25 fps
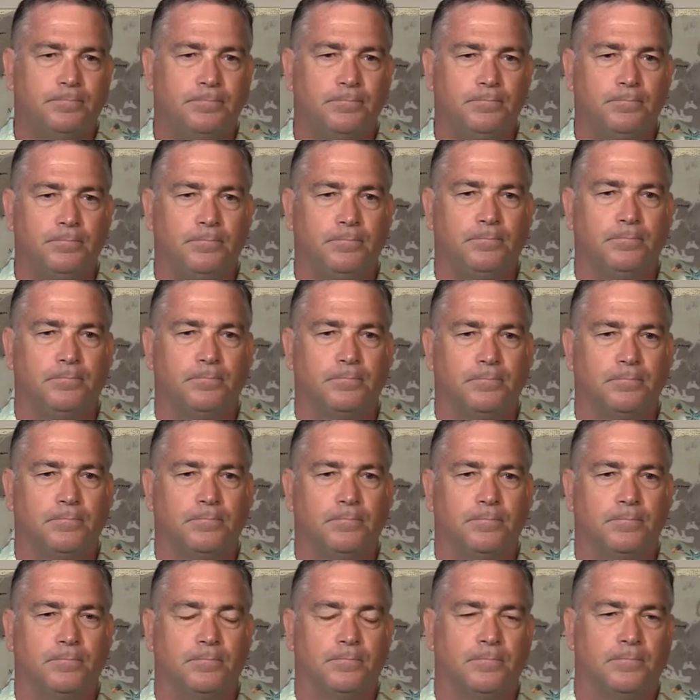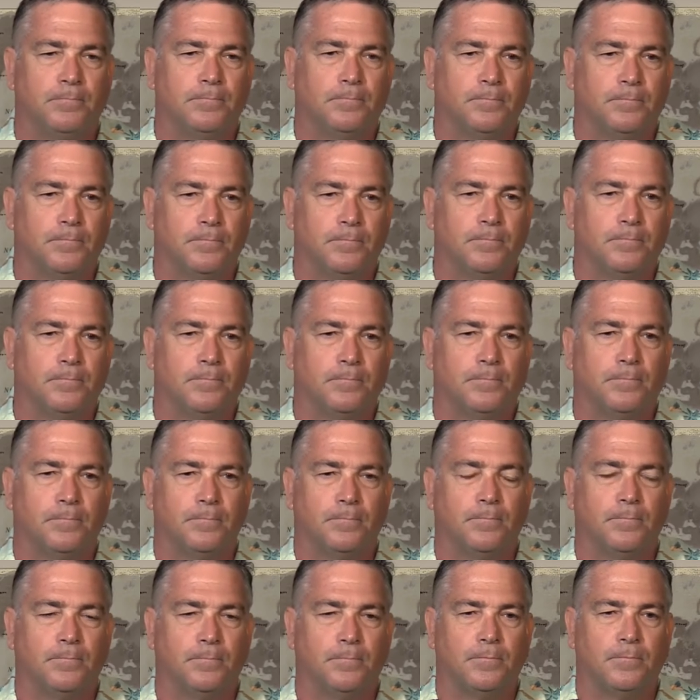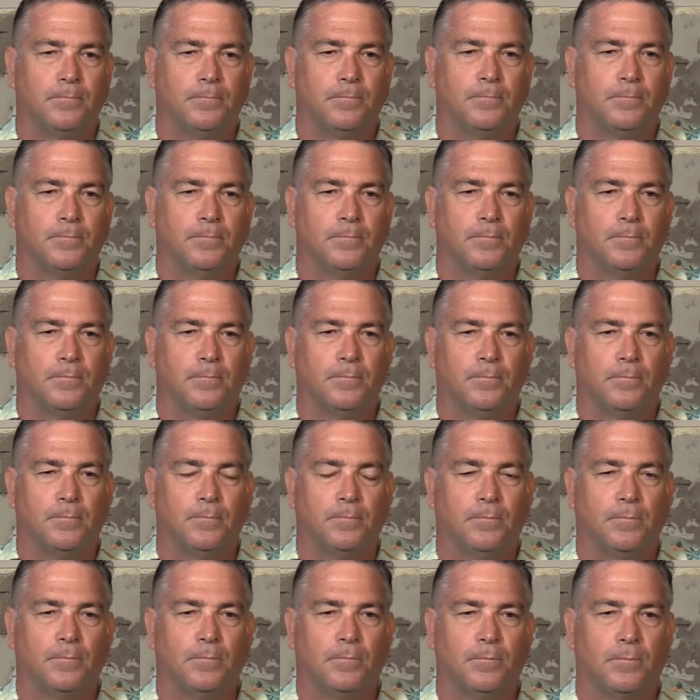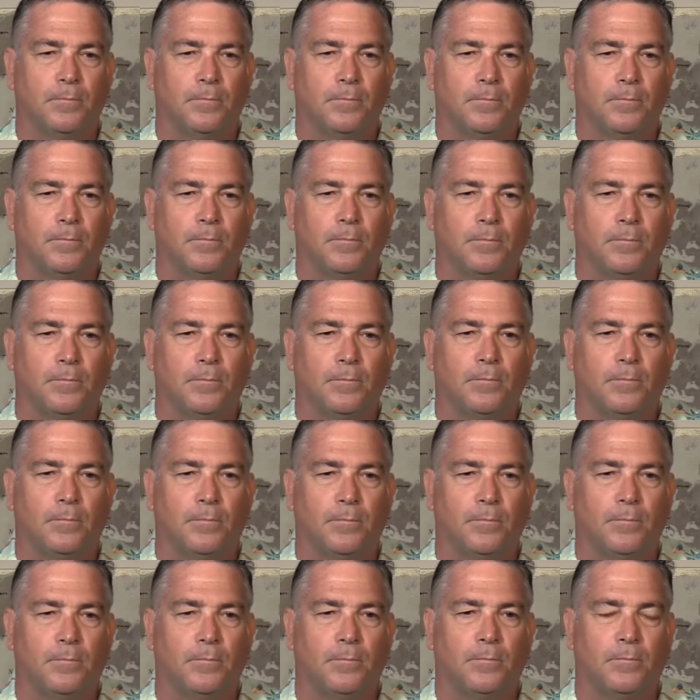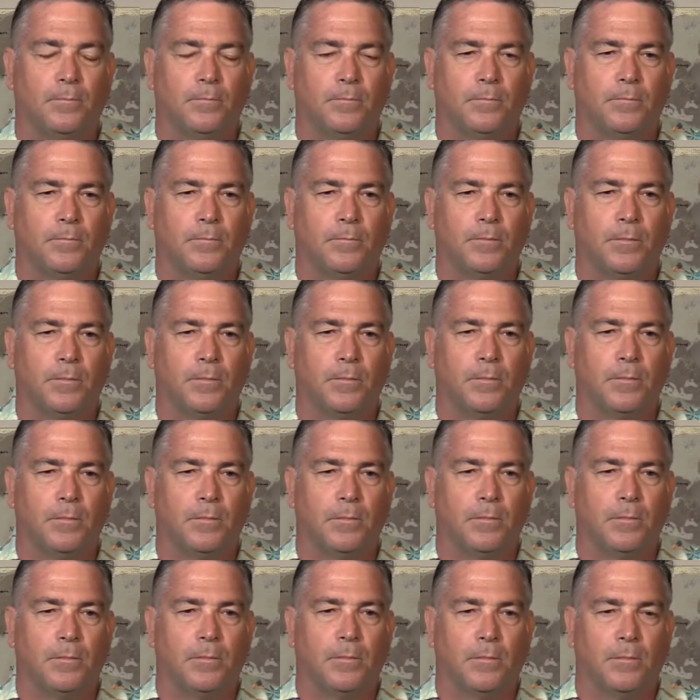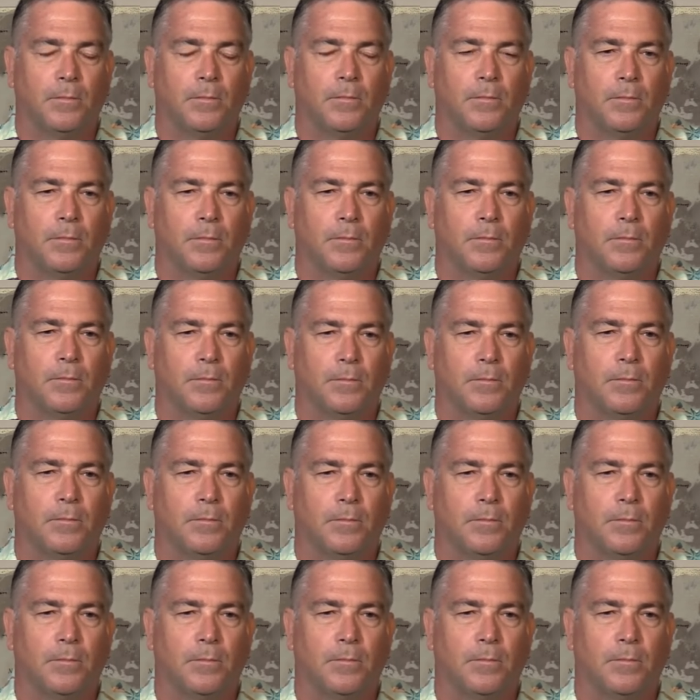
This person isn't speaking.